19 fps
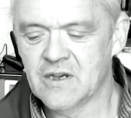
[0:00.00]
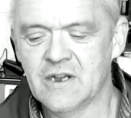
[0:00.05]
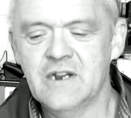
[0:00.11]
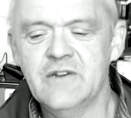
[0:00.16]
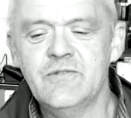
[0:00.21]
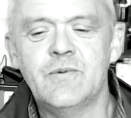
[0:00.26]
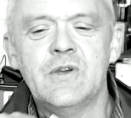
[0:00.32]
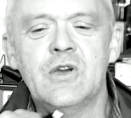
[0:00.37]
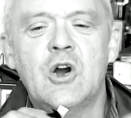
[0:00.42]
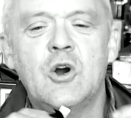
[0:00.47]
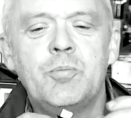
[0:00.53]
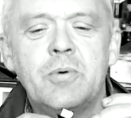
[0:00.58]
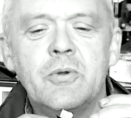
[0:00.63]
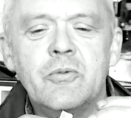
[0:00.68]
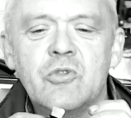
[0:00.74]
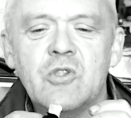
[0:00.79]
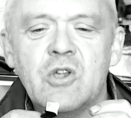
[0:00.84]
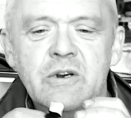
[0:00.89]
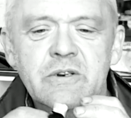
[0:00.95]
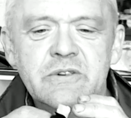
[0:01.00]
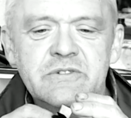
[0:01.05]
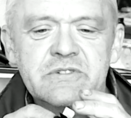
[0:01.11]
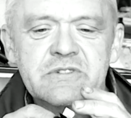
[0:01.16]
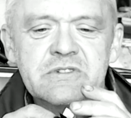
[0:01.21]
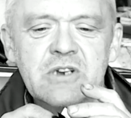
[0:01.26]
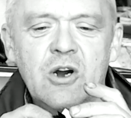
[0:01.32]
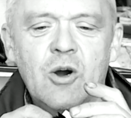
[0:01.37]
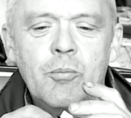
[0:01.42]
And if we open
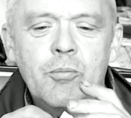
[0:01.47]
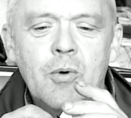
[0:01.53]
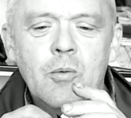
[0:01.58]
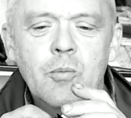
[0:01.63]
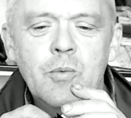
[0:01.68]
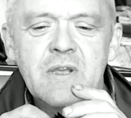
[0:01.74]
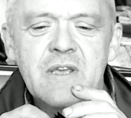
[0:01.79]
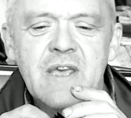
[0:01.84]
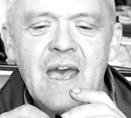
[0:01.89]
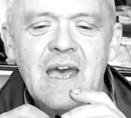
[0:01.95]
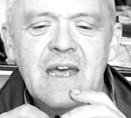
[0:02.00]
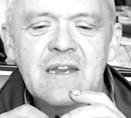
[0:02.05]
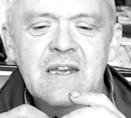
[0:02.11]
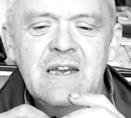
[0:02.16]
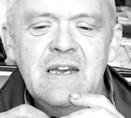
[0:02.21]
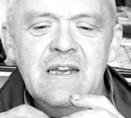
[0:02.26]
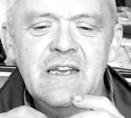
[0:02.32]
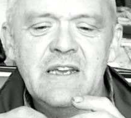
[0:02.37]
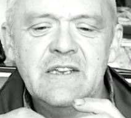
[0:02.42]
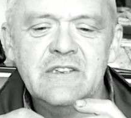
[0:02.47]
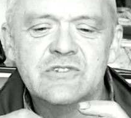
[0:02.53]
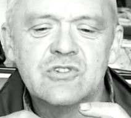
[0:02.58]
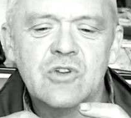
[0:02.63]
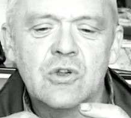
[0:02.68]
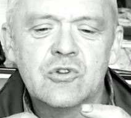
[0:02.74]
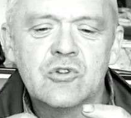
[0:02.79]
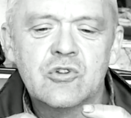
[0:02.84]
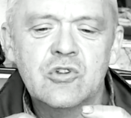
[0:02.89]
those up, what we get
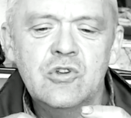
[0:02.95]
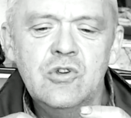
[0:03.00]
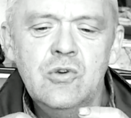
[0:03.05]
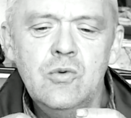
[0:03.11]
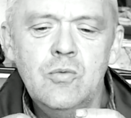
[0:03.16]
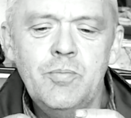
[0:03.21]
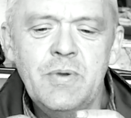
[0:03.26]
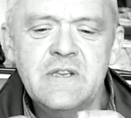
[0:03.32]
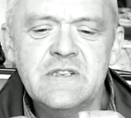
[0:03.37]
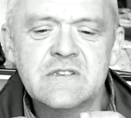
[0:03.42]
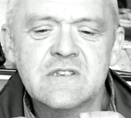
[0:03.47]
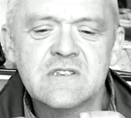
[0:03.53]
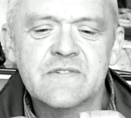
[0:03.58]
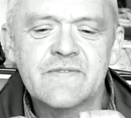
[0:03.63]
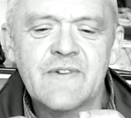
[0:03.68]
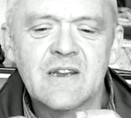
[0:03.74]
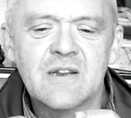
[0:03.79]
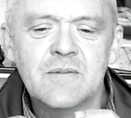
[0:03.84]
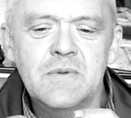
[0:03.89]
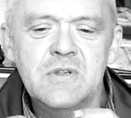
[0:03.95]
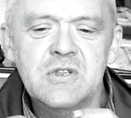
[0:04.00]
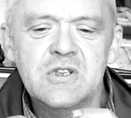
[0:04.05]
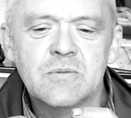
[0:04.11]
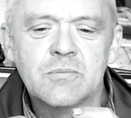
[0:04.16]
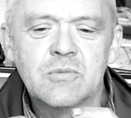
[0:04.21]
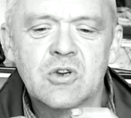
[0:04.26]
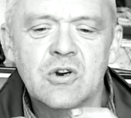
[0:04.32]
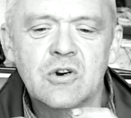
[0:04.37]
is two pieces of
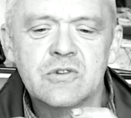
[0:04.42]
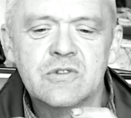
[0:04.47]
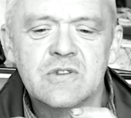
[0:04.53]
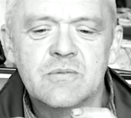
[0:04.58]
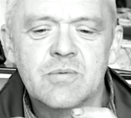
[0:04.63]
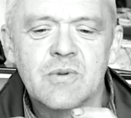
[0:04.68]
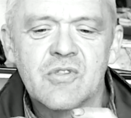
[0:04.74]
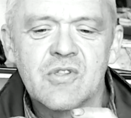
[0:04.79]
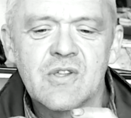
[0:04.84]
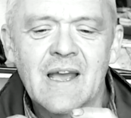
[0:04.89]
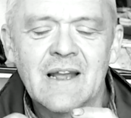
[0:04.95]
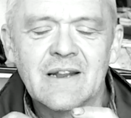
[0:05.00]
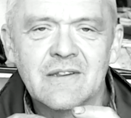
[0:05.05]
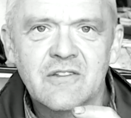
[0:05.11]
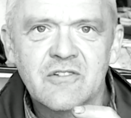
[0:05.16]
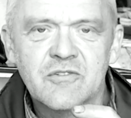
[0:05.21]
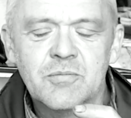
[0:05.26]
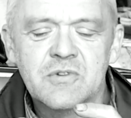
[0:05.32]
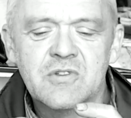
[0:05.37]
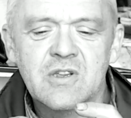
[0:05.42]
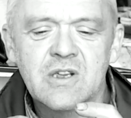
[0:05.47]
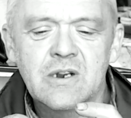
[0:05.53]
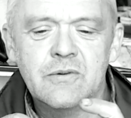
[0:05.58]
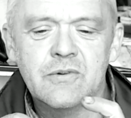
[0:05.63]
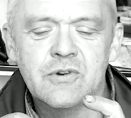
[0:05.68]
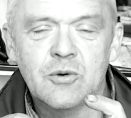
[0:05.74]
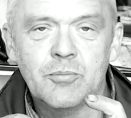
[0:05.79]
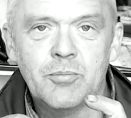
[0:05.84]
aluminium coated with the active
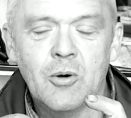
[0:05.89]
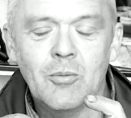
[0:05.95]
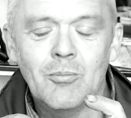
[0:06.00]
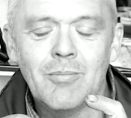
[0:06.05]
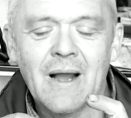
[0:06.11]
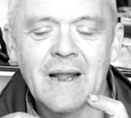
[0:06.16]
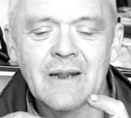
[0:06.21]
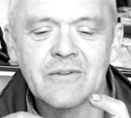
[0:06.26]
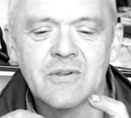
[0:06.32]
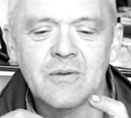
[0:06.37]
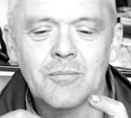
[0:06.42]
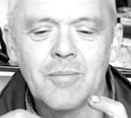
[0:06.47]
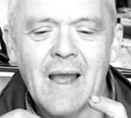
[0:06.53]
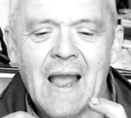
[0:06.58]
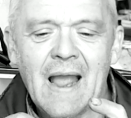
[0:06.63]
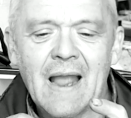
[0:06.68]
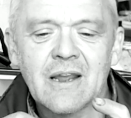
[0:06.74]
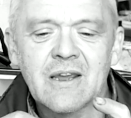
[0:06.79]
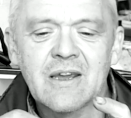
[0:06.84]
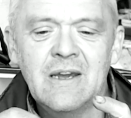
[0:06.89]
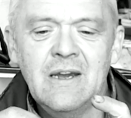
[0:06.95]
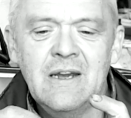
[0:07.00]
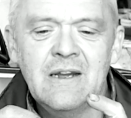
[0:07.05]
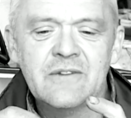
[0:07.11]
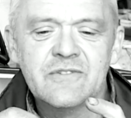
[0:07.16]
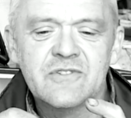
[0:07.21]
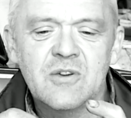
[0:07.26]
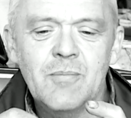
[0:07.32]
material put back to back
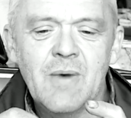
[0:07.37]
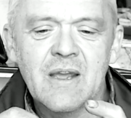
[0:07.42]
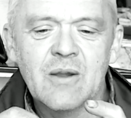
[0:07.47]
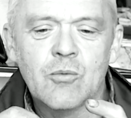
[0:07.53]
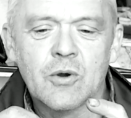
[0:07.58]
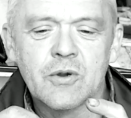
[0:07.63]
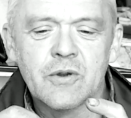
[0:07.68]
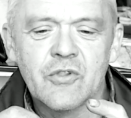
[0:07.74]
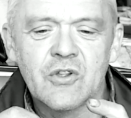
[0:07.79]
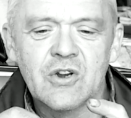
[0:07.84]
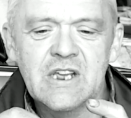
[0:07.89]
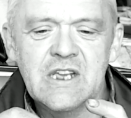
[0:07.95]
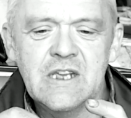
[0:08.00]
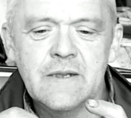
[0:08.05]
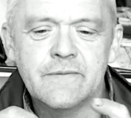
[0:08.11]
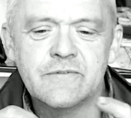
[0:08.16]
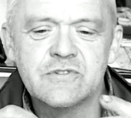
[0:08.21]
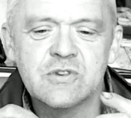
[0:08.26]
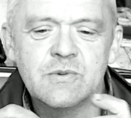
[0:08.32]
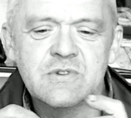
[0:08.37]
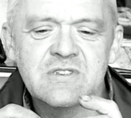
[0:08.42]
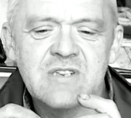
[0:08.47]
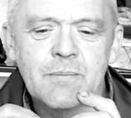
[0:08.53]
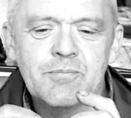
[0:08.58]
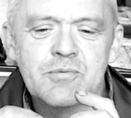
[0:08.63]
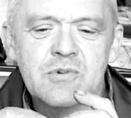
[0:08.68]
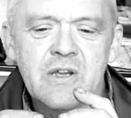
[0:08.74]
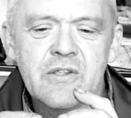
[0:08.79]
to make one of the leaves. So we
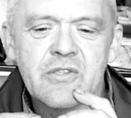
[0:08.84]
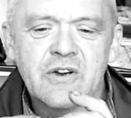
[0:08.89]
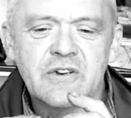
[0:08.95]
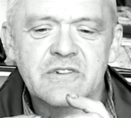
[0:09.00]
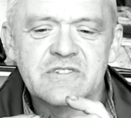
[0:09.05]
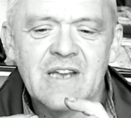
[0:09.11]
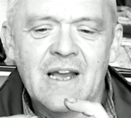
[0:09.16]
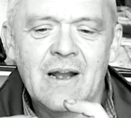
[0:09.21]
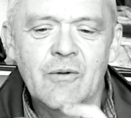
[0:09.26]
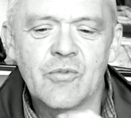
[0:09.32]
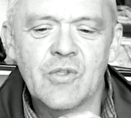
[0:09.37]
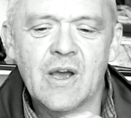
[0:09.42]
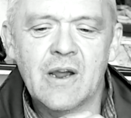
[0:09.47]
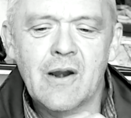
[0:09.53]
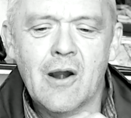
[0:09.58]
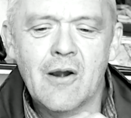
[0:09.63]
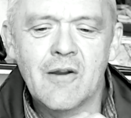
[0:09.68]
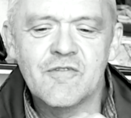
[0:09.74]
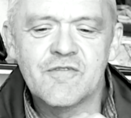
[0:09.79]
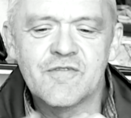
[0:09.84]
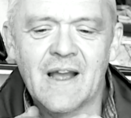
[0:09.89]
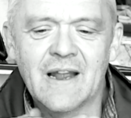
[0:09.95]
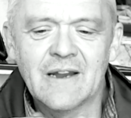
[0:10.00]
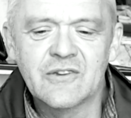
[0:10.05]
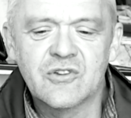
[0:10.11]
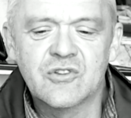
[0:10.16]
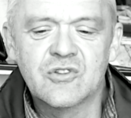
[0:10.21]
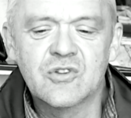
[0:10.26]
separate those out. There are in
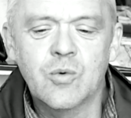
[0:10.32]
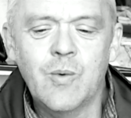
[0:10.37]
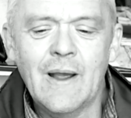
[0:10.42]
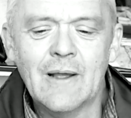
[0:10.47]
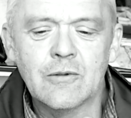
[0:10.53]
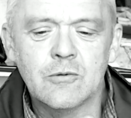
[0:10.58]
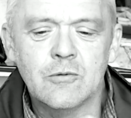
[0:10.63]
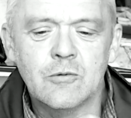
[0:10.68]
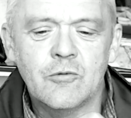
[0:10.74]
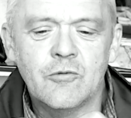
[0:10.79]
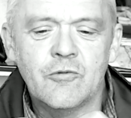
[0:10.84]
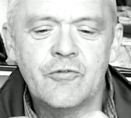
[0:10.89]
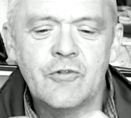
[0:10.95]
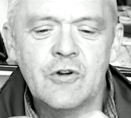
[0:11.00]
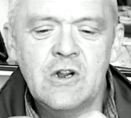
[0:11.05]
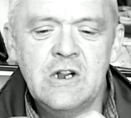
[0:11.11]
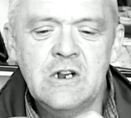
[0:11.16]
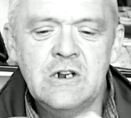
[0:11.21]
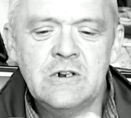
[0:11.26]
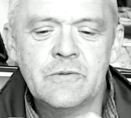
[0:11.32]
fact 12.